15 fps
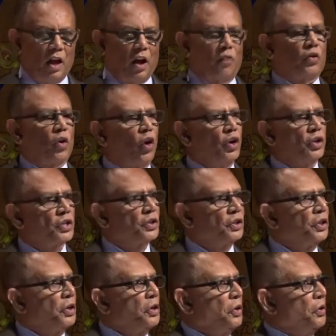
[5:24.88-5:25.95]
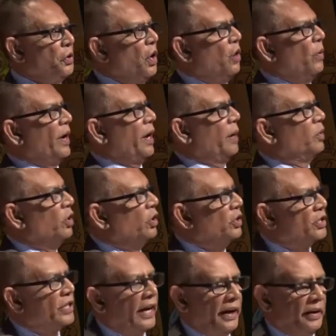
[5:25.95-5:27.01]
Of course, you know what I'm going to
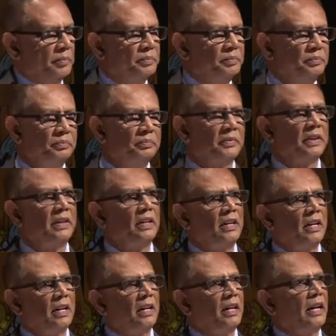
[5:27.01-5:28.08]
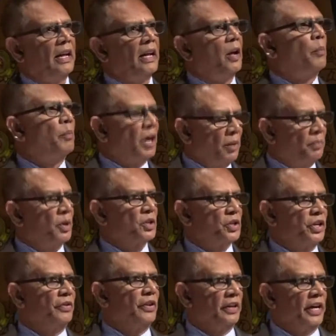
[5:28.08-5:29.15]
say.
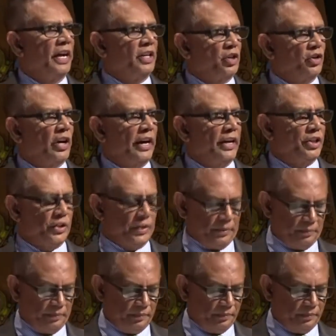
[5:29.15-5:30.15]
Purpose-driven education.